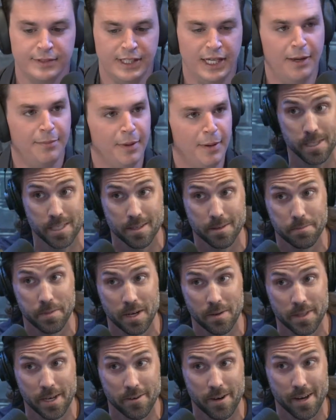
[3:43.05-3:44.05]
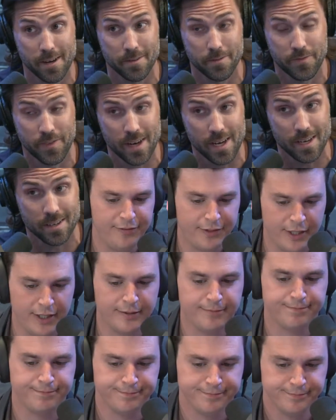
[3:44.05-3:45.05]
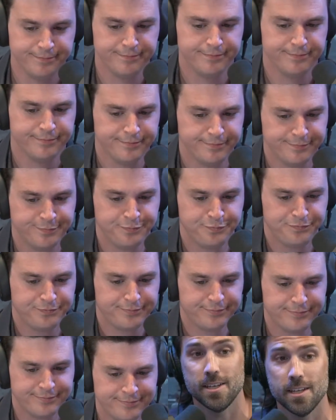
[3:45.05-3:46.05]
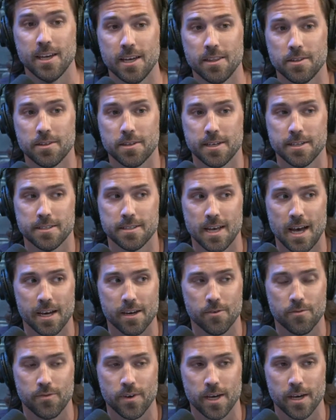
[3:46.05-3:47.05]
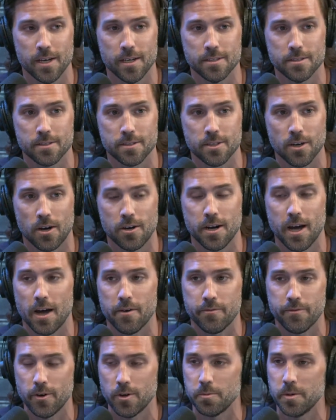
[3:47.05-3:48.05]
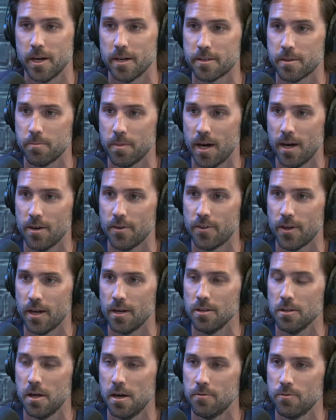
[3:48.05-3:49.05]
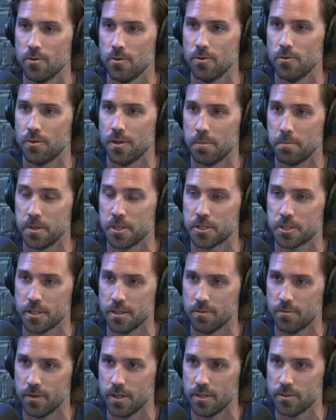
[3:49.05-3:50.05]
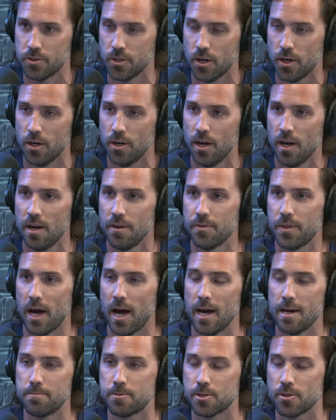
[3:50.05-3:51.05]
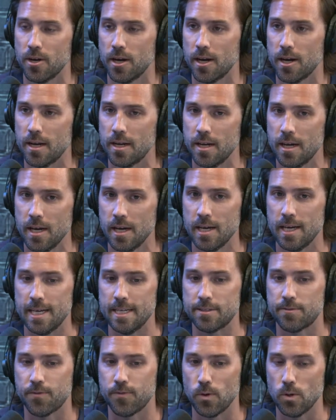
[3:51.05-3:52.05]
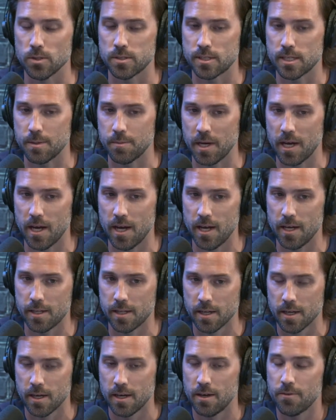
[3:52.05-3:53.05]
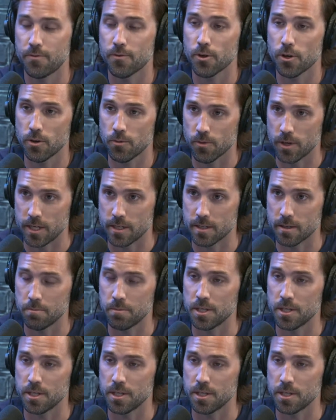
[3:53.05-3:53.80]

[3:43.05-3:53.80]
Uh, remember when they, they were only up by five? Yeah. Gonzaga's killing, and Gonzaga fans are not foaming at the mouth at a level that Michigan fans are. No, the hype train is full steam ahead, and for good reason.